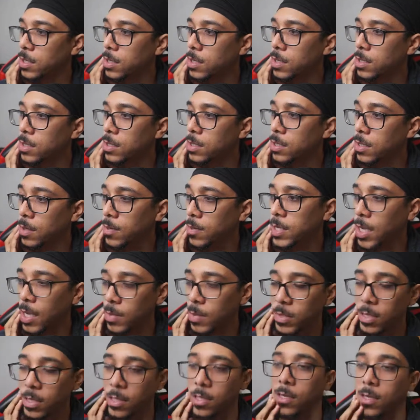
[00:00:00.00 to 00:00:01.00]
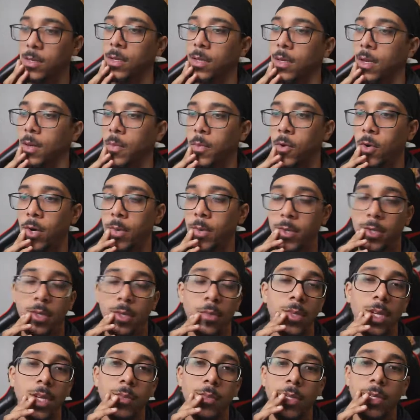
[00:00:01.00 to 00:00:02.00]
sometimes it turns, but
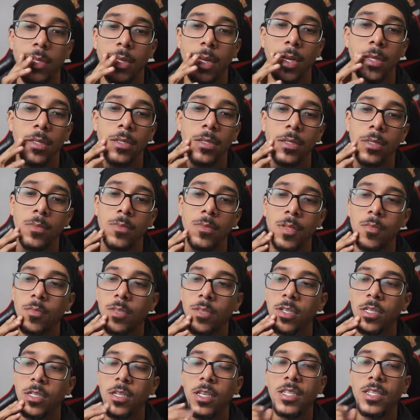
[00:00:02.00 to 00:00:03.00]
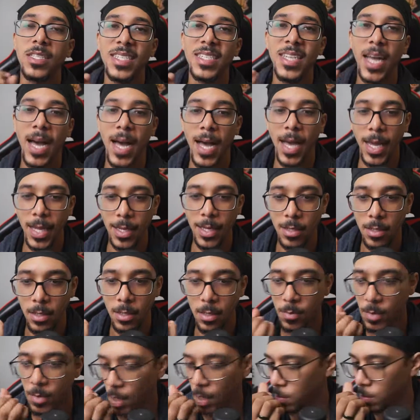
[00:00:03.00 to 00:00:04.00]
sometimes it just dies.
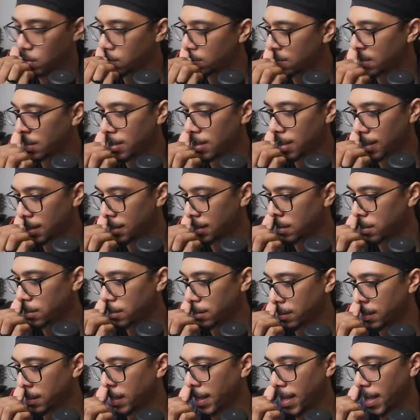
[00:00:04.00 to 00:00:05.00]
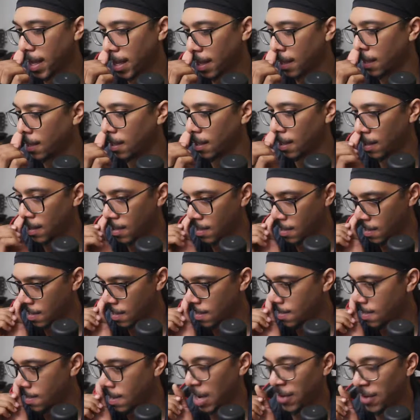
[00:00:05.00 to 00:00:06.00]
Sometimes it's like I
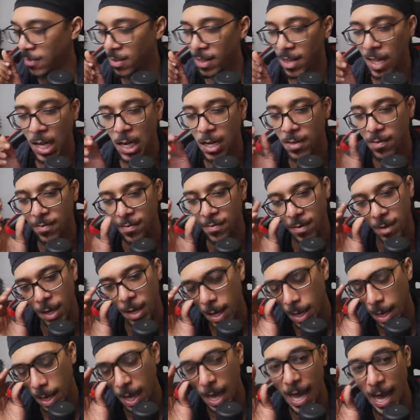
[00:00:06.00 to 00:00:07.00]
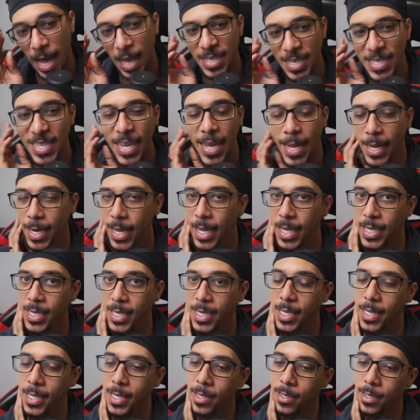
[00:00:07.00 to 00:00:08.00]
have a lot of dead ideas,